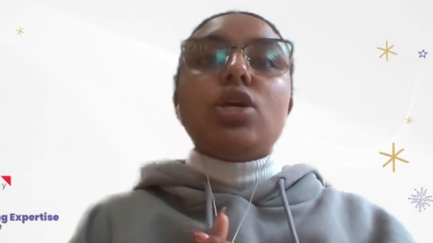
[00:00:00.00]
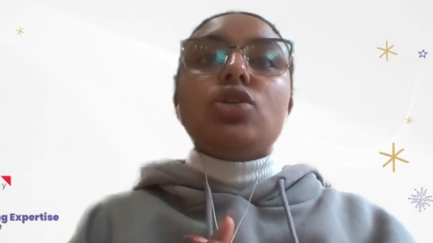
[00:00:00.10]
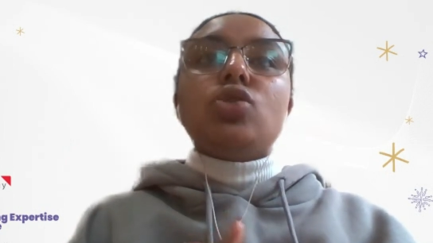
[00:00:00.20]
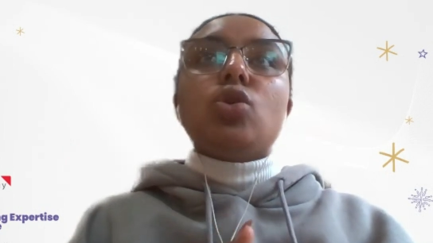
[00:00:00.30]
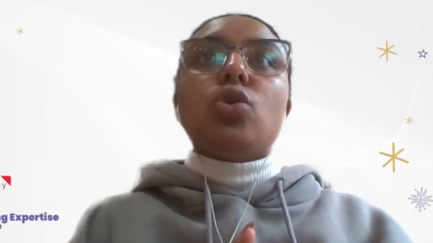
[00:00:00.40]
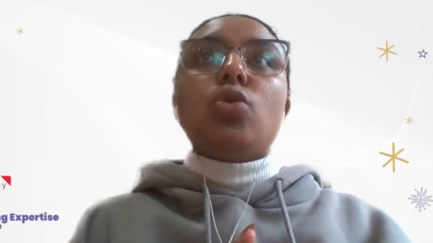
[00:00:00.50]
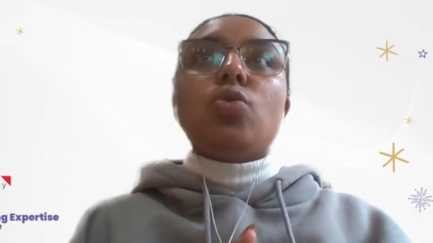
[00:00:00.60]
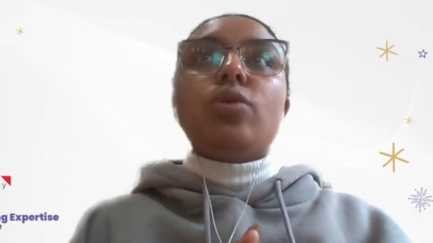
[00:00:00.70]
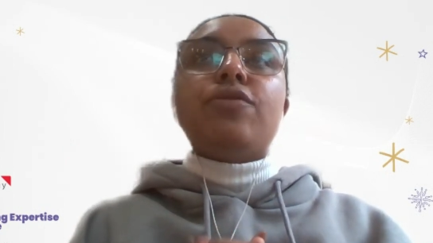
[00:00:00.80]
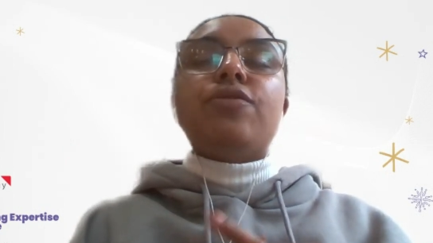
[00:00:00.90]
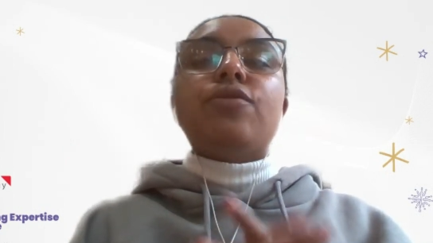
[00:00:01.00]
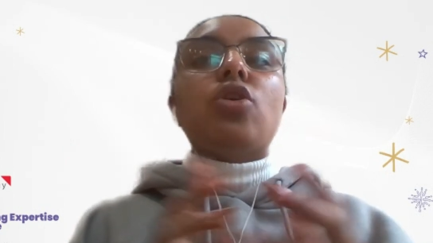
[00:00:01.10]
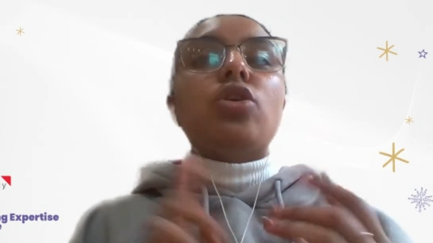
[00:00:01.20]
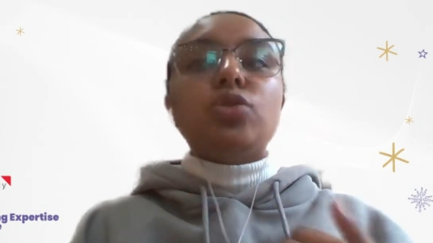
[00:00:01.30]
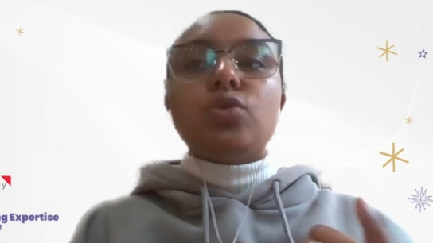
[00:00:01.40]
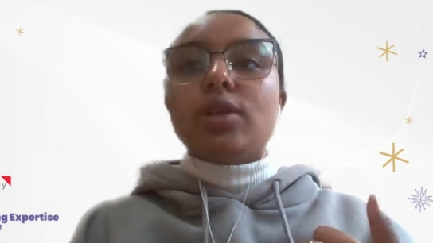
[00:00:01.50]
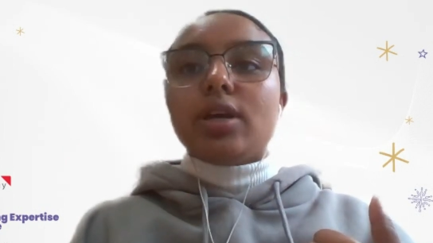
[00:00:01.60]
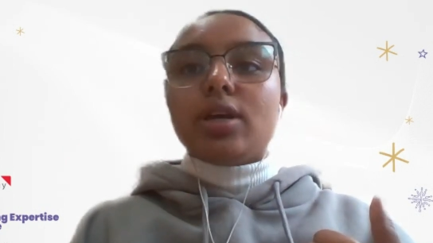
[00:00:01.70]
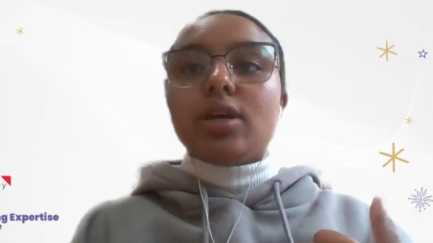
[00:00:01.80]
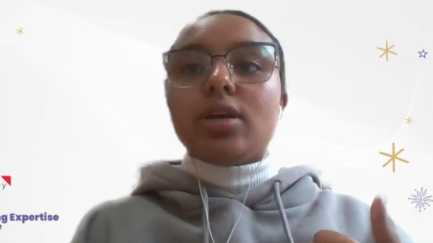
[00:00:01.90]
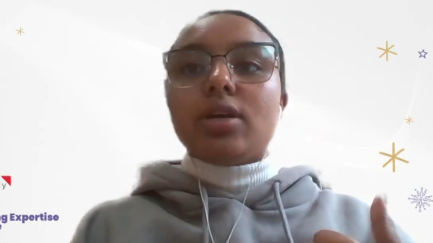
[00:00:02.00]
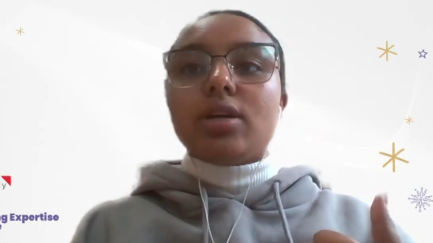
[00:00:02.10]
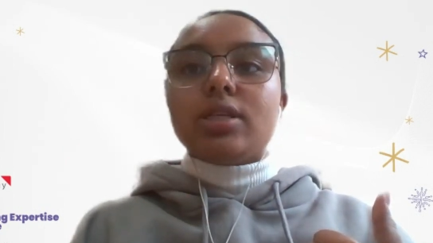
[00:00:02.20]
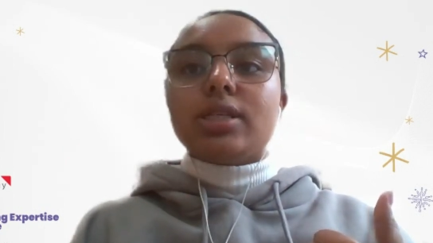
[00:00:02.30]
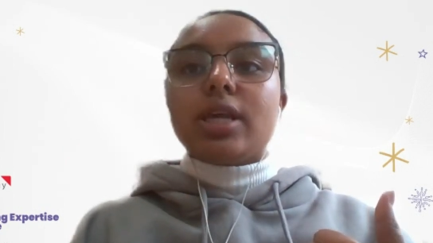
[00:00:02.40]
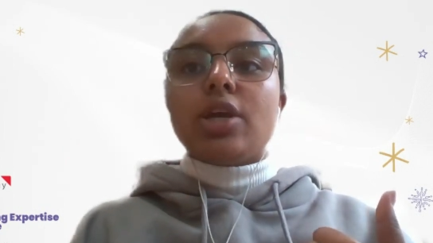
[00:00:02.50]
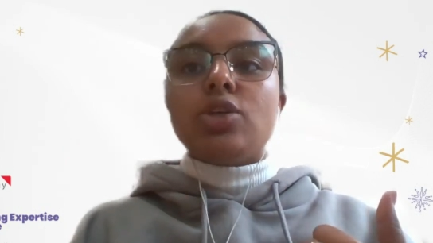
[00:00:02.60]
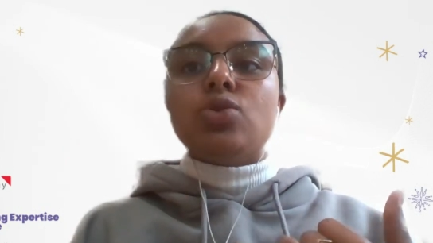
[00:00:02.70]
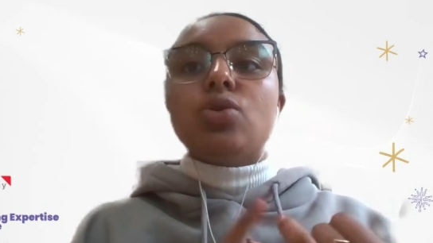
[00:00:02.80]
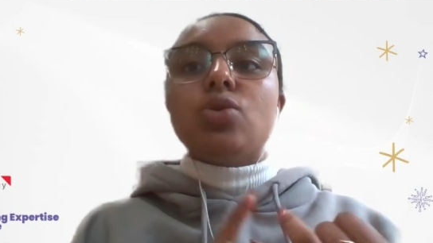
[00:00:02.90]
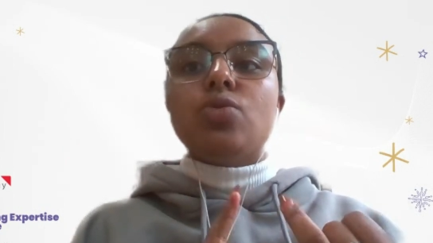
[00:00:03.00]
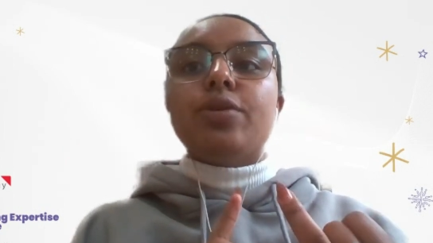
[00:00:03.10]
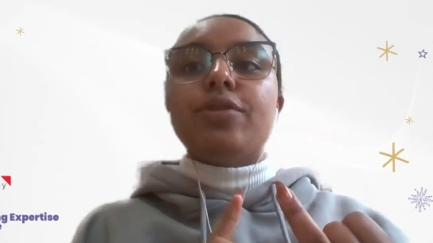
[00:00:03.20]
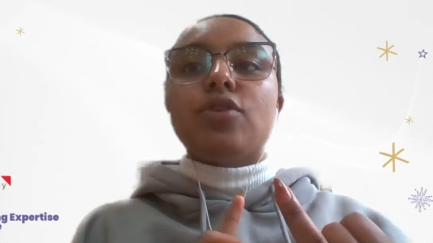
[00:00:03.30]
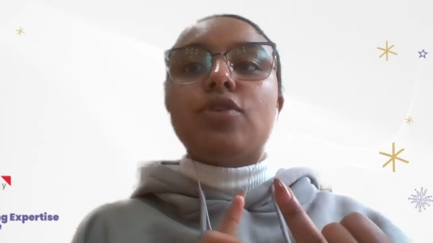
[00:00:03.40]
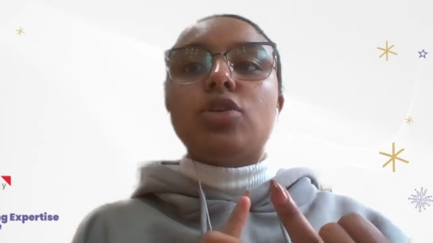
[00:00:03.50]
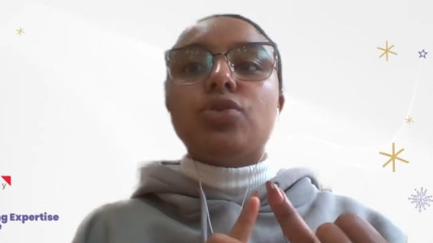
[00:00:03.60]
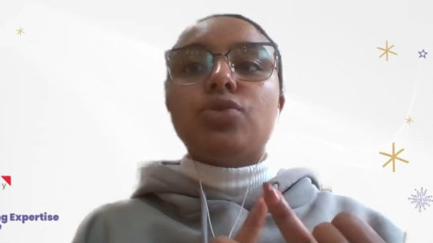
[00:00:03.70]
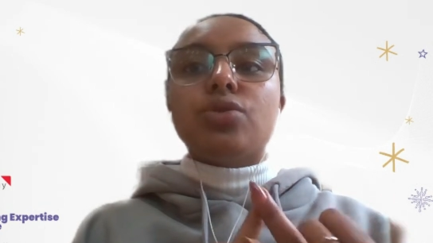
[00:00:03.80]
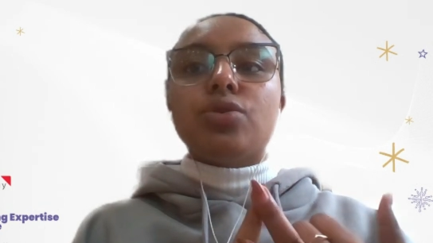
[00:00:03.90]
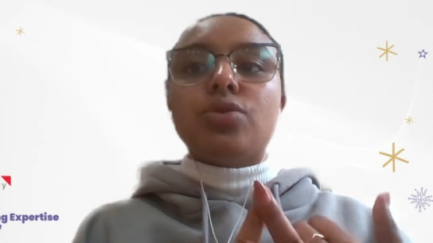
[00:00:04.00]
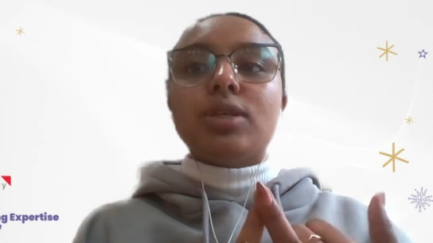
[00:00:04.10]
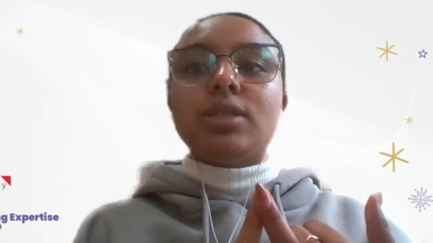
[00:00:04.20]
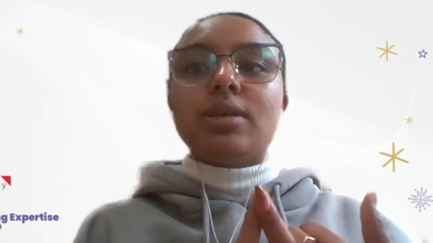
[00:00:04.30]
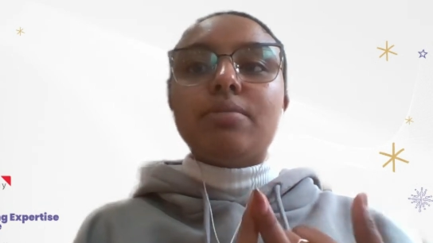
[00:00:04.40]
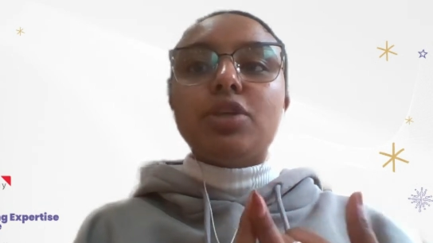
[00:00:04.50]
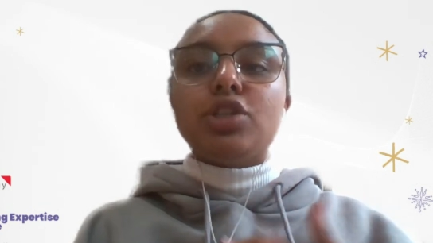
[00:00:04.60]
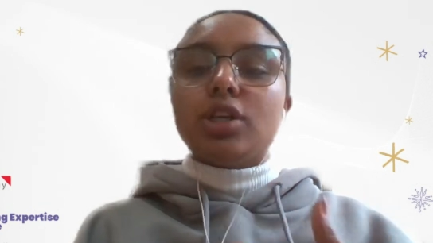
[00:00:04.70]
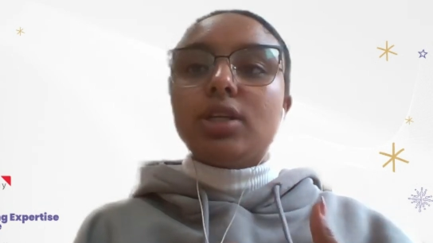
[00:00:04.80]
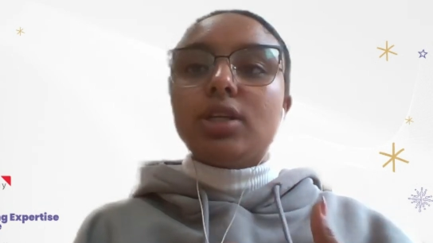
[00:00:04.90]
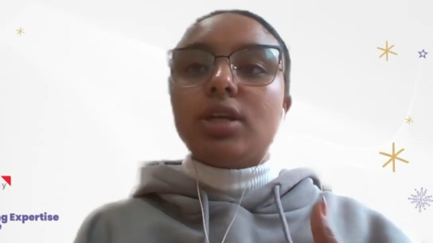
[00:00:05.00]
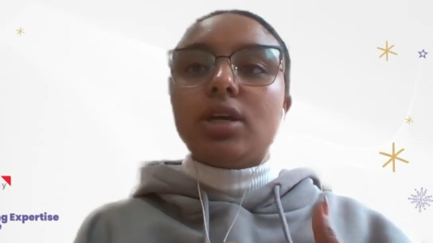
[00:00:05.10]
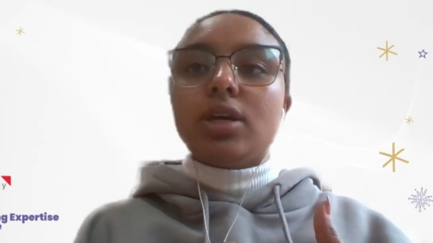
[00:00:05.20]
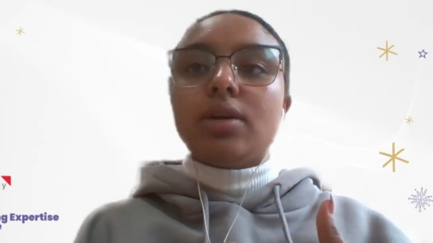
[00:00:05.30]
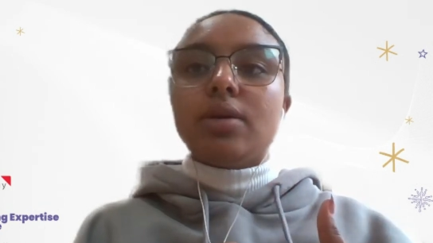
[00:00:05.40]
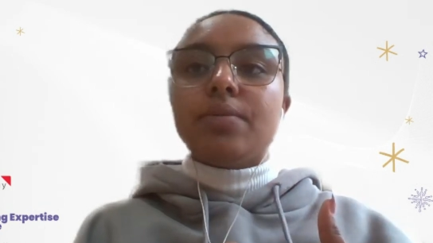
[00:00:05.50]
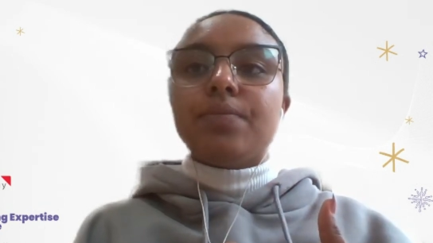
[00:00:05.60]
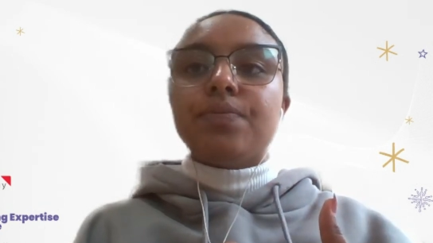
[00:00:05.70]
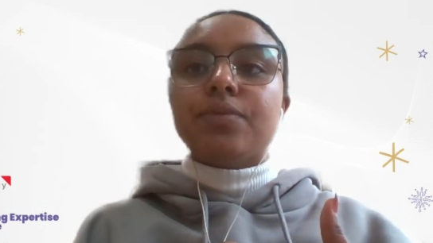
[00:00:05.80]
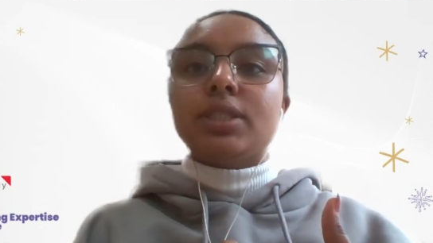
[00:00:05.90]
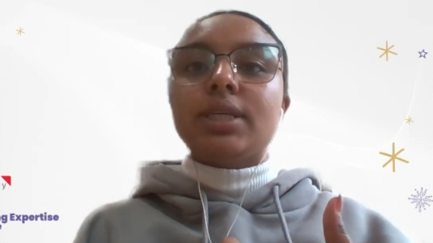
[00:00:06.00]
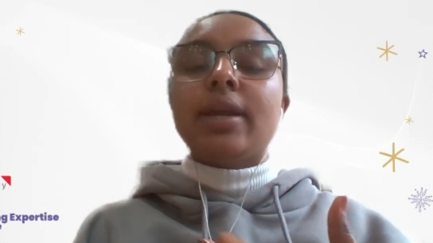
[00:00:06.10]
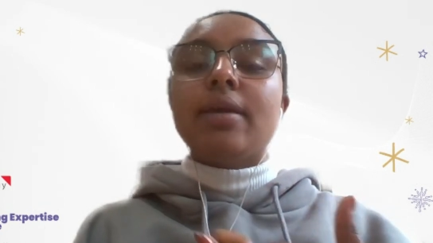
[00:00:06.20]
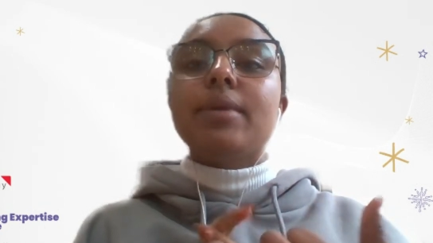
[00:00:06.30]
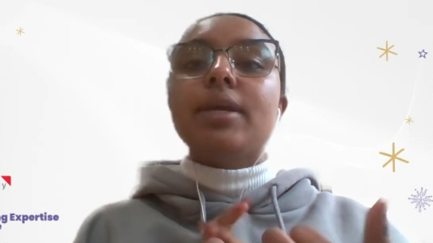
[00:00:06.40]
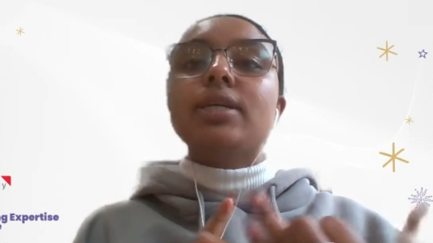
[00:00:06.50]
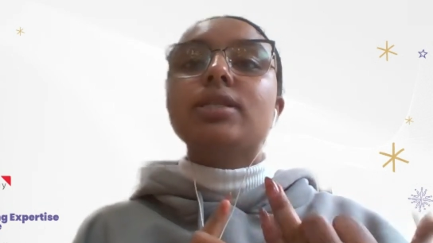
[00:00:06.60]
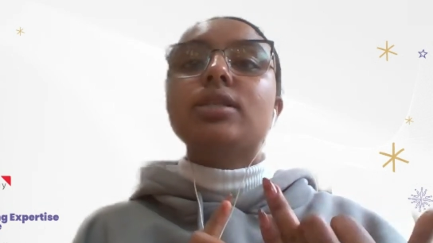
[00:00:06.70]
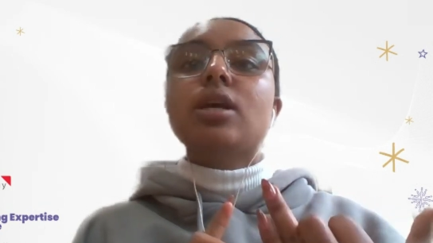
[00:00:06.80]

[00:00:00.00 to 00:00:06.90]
So we've gone through the uh, schedule, we've gone through the submission um, dynamics,